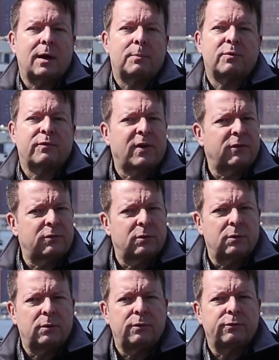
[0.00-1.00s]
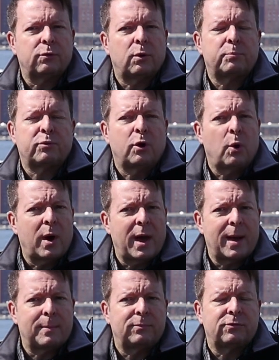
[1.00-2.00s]
professionals or
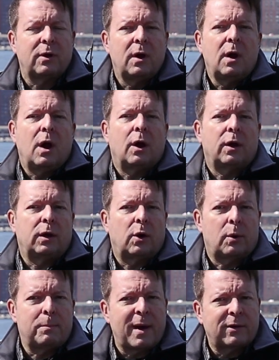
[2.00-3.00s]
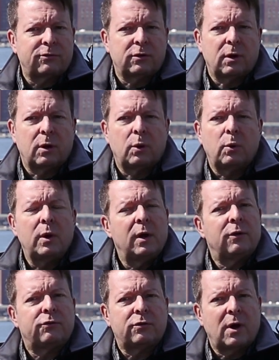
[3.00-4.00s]
pro-ams are going to go to Mexico.
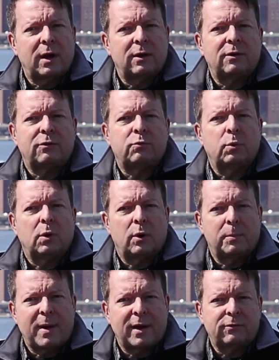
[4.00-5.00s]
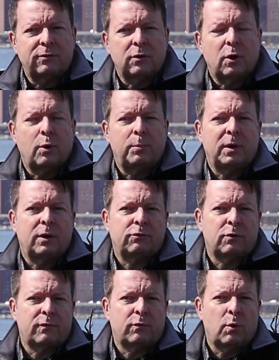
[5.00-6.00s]
Scientists will go to Mexico because
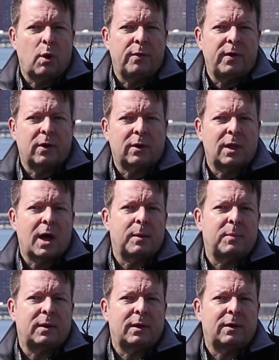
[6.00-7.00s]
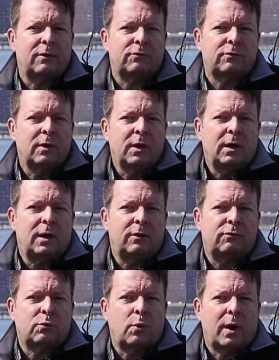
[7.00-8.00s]
overall their climate is
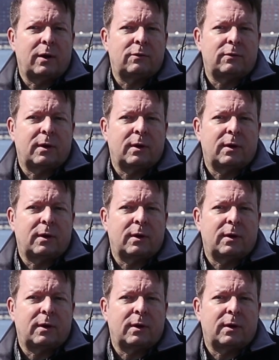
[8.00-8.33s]
quite